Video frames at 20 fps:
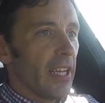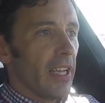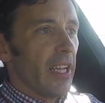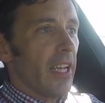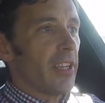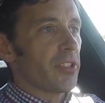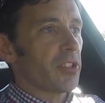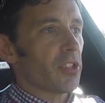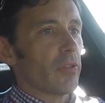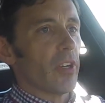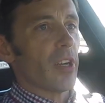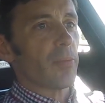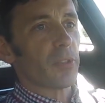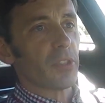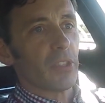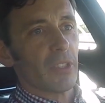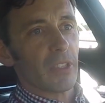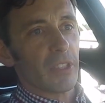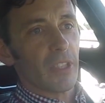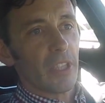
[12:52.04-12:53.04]

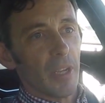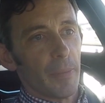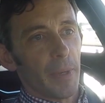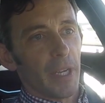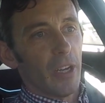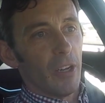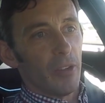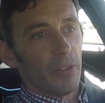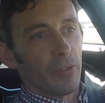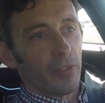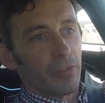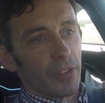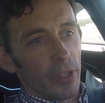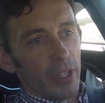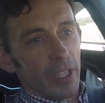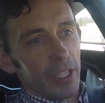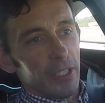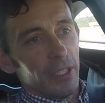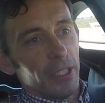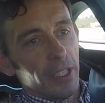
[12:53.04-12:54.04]
interruption coming on through
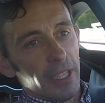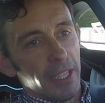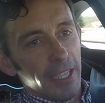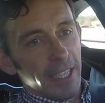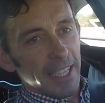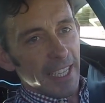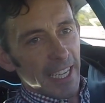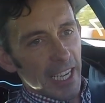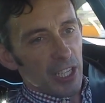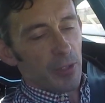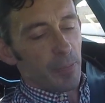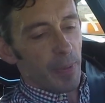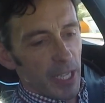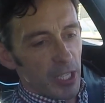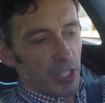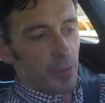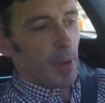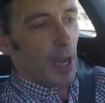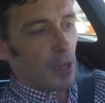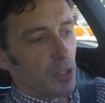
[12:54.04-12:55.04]
the ESP is
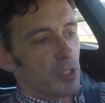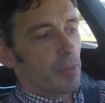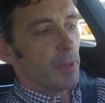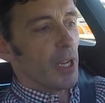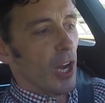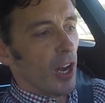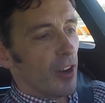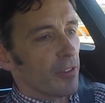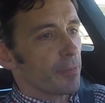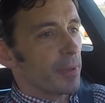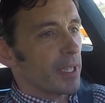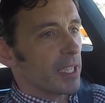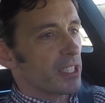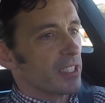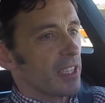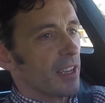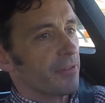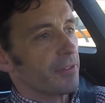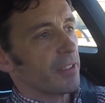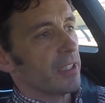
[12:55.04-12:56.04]
supposed to be off, but it's
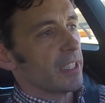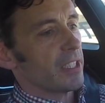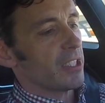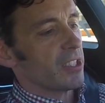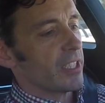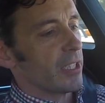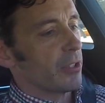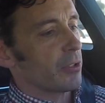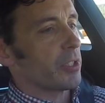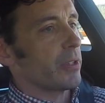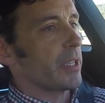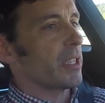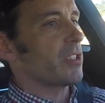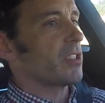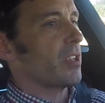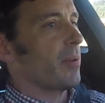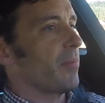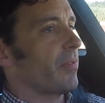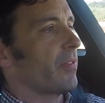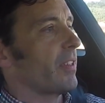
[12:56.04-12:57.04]
definitely still doing
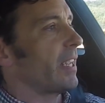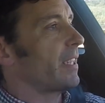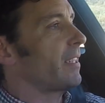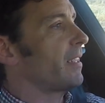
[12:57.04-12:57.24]
something.